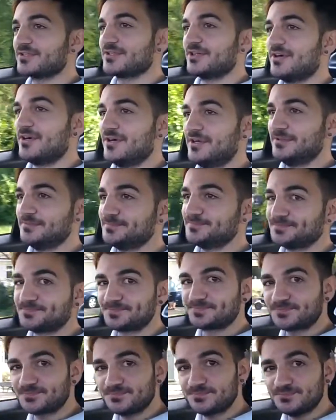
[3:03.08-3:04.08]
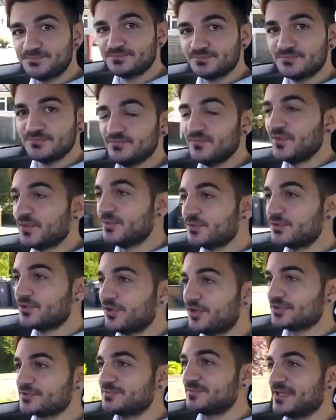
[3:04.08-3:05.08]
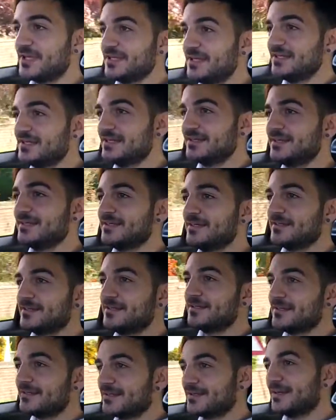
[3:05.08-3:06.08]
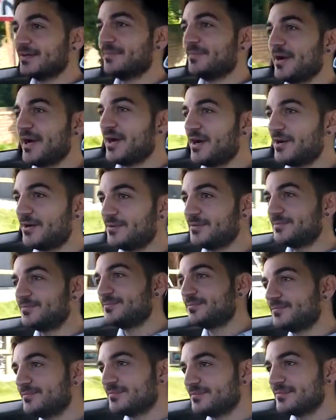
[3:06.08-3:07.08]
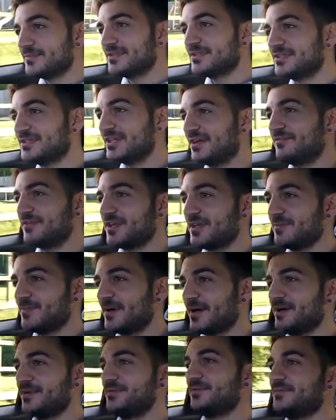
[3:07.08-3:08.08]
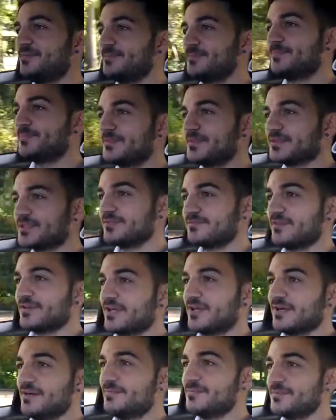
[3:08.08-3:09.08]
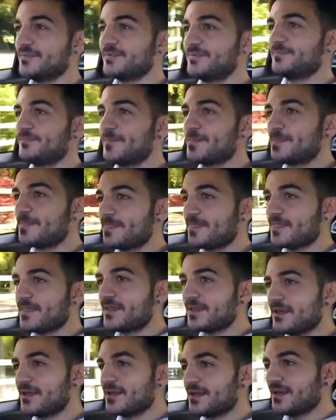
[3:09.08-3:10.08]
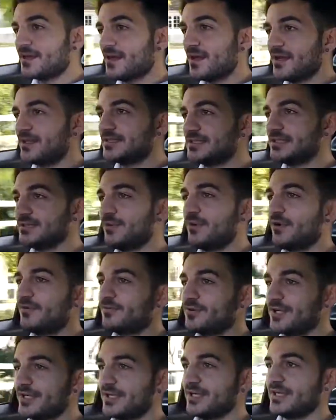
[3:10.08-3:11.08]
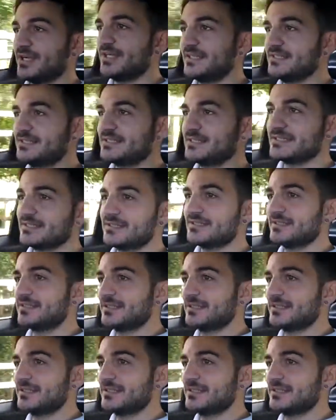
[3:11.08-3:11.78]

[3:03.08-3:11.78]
car would cost me about £70 to fill up, until I realised